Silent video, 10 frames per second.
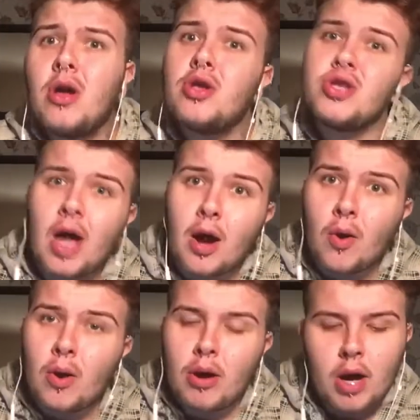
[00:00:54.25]

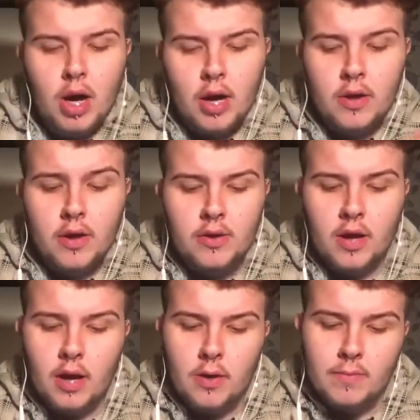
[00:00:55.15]
So,
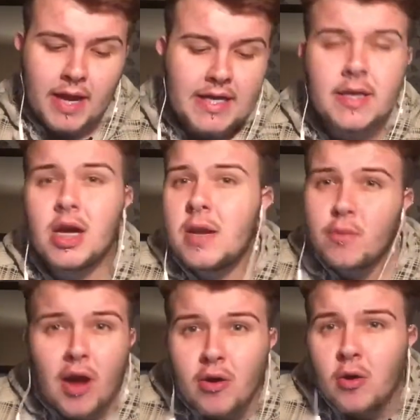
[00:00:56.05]
I'm guessing they're going to
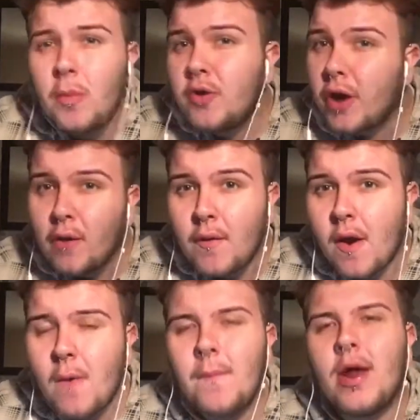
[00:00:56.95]
break up, I don't know,